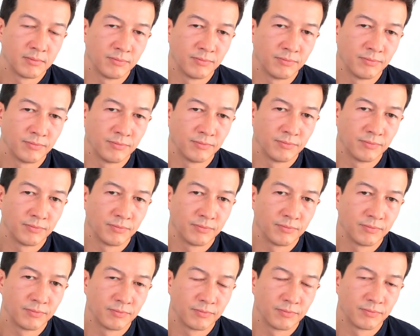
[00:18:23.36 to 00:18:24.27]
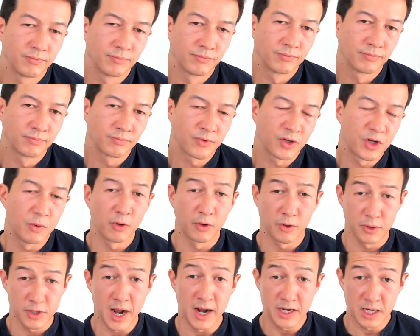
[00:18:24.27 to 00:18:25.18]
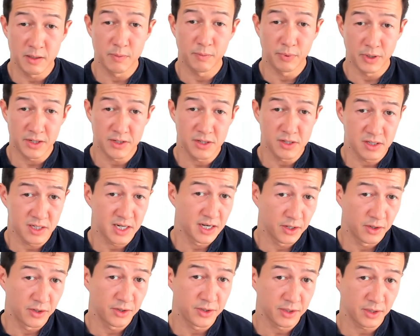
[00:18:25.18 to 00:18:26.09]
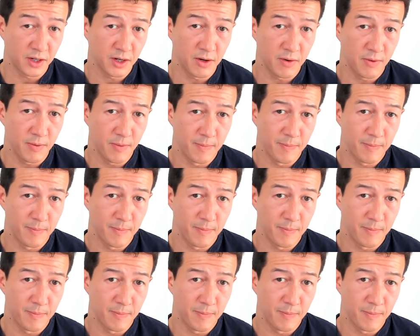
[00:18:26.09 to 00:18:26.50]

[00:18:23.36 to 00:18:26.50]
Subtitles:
You were on antidepressants 10 years ago?